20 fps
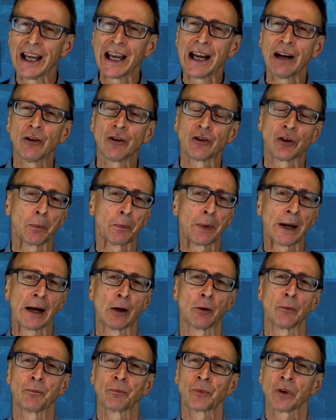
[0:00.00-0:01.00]
areas
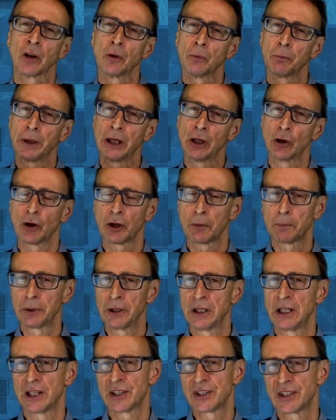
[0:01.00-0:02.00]
about being on a
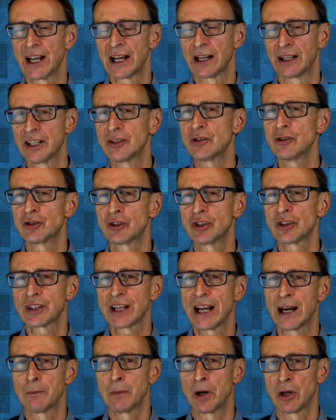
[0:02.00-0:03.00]
PSL isn't just
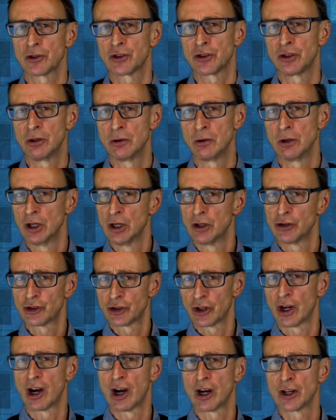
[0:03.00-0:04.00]
how much you
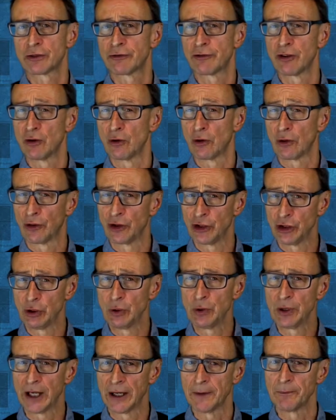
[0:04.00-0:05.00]
charge for the
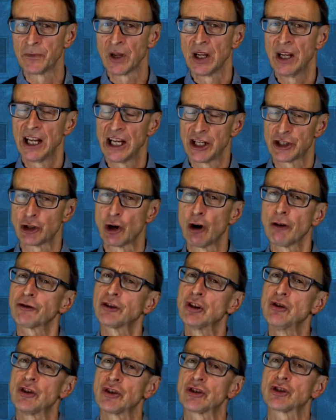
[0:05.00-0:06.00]
unit. It's
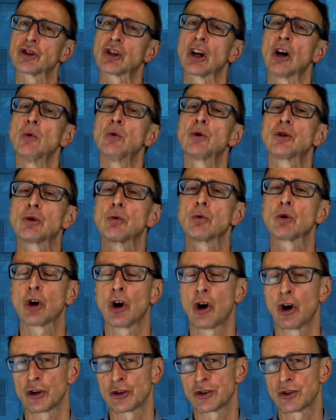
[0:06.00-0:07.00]
often the total
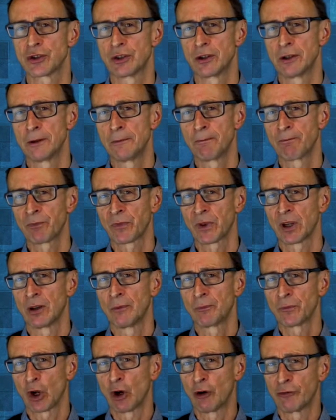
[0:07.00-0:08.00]
cost
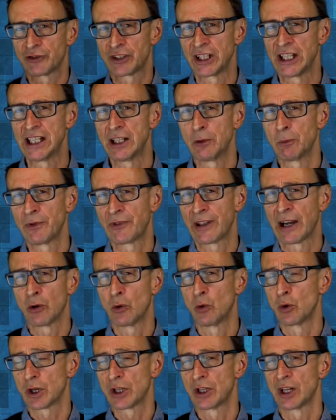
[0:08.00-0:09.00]
of dealing with that
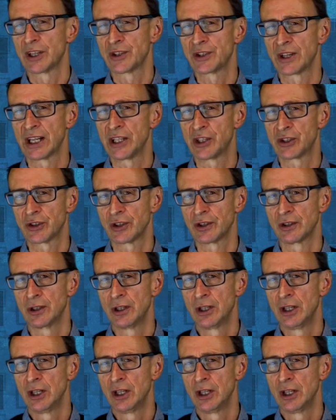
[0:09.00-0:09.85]
organization.